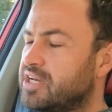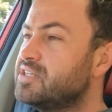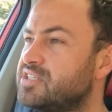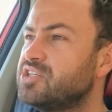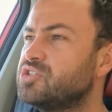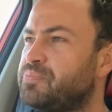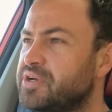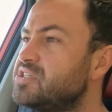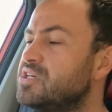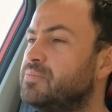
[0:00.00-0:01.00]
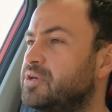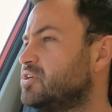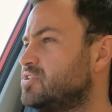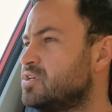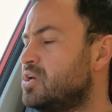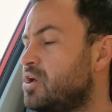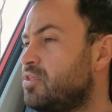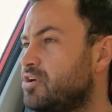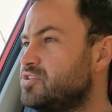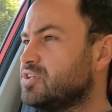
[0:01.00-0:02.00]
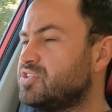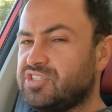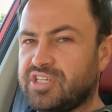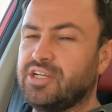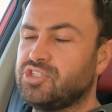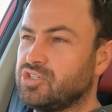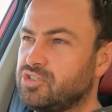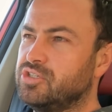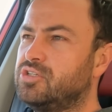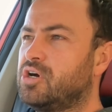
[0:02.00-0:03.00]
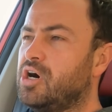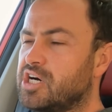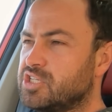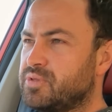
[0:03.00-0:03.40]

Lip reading: And it's such a pity because those are such good cars,